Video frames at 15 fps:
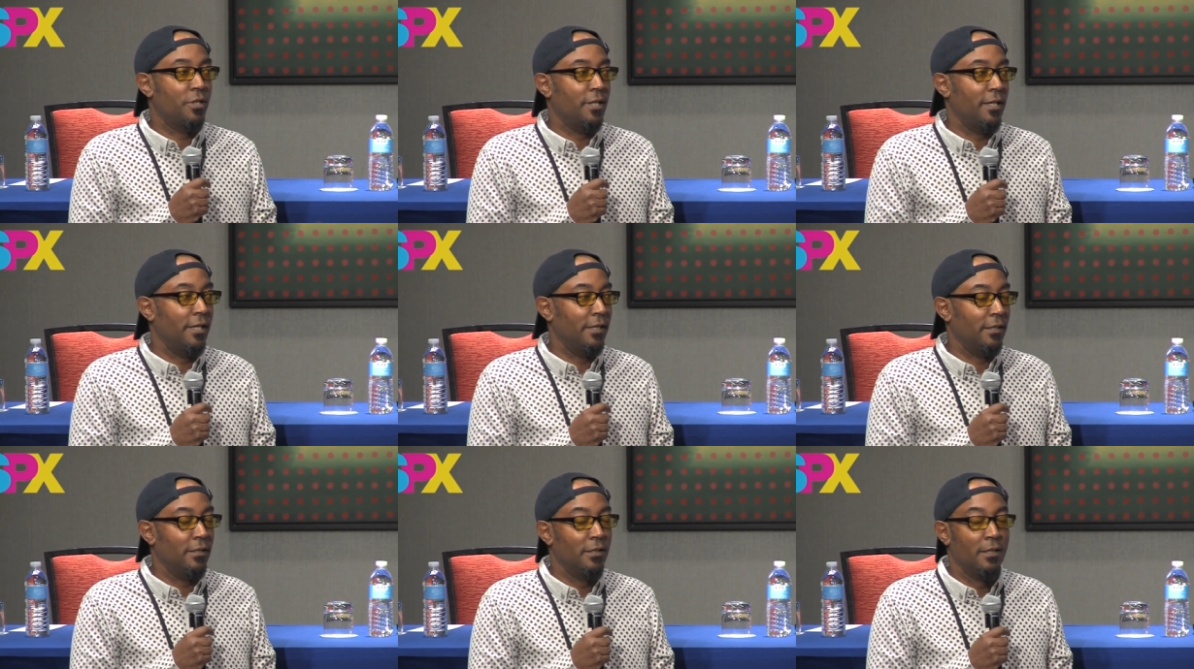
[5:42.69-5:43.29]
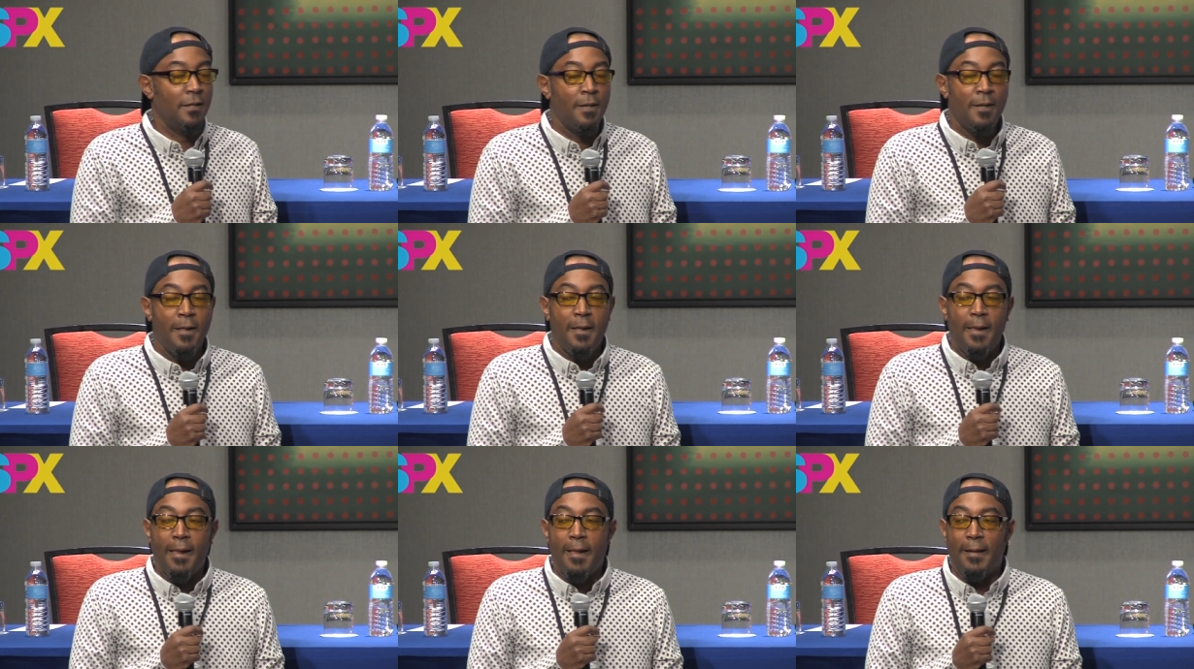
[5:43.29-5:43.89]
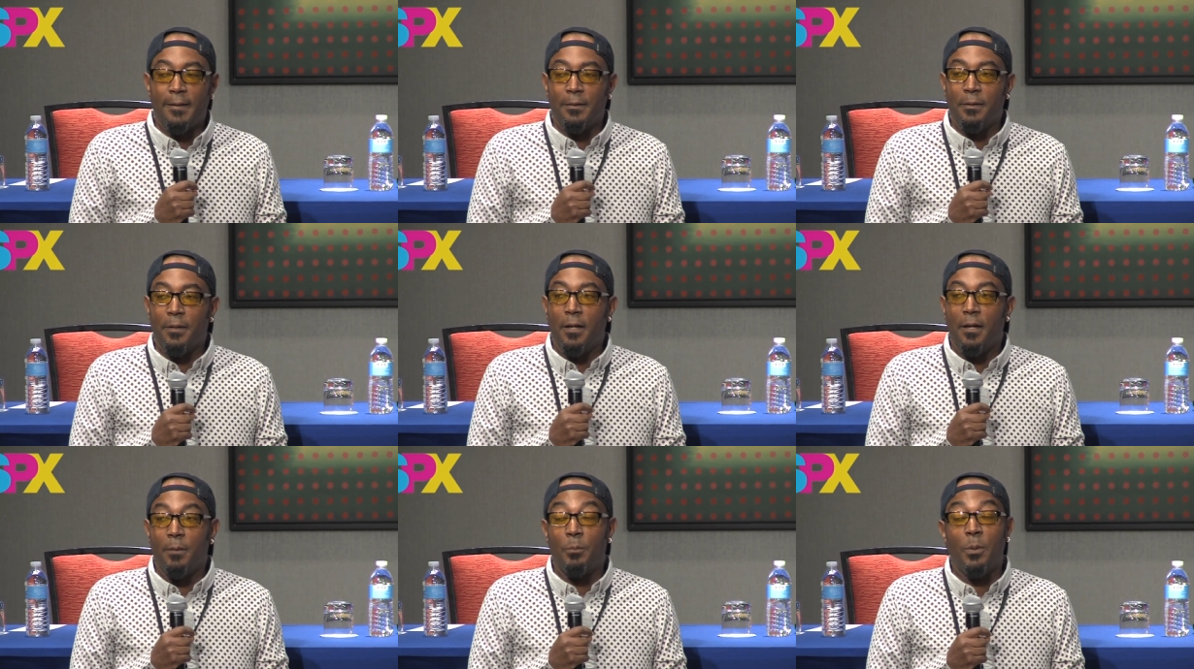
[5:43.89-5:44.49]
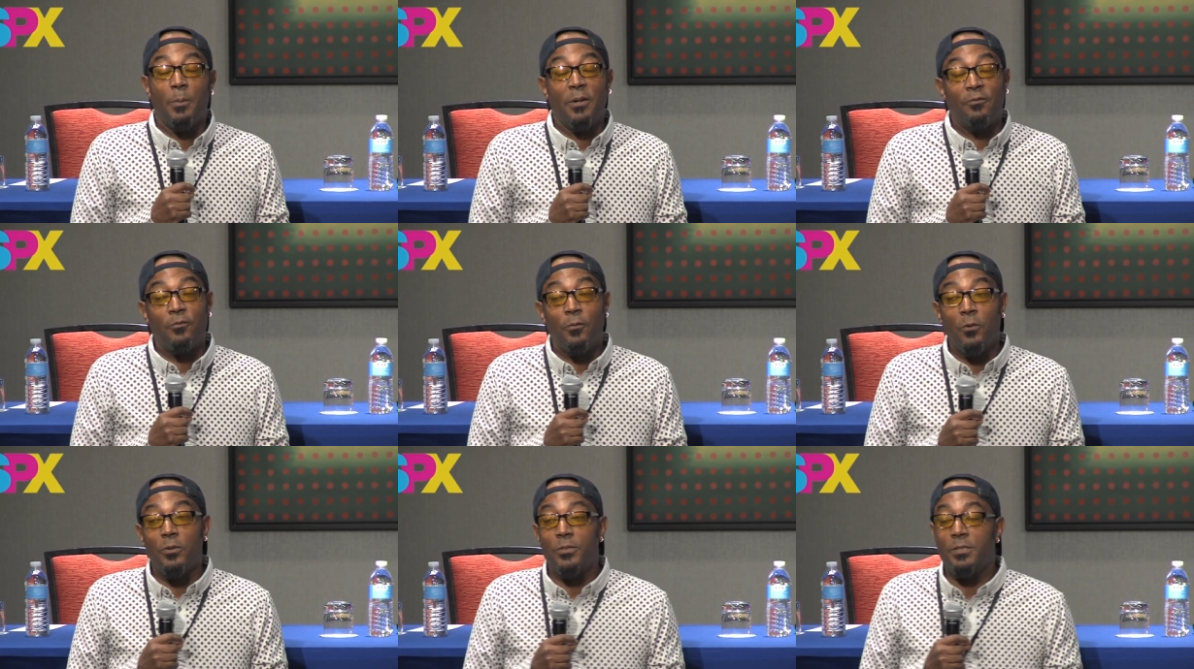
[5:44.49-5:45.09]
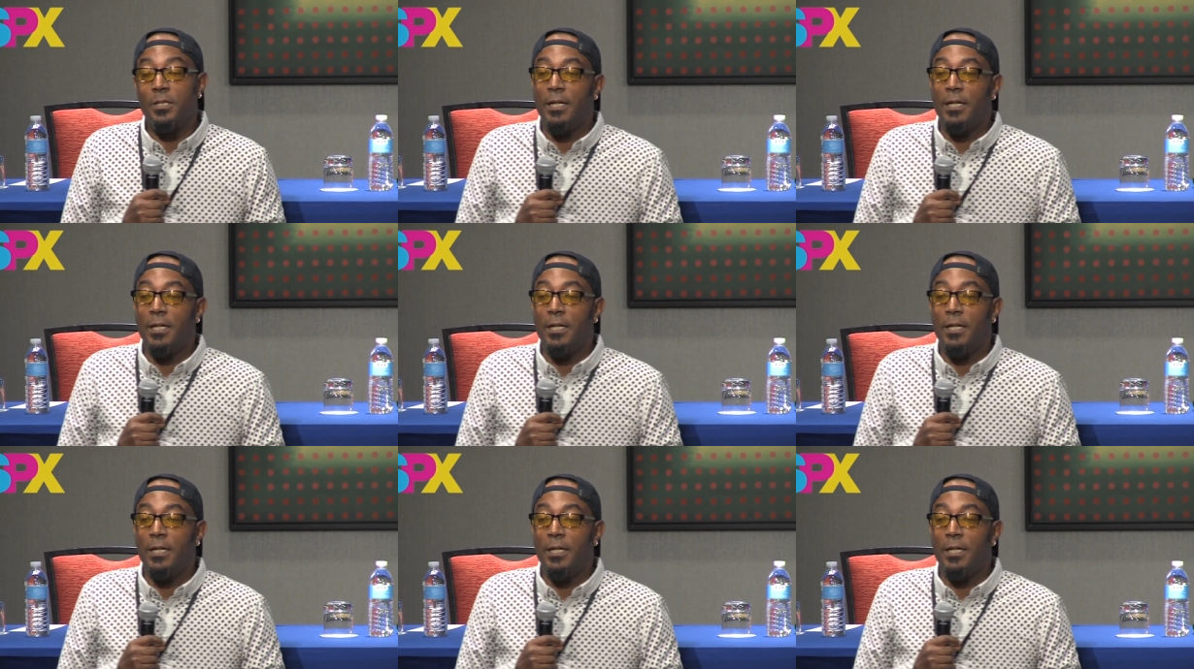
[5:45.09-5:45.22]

thing. And but my first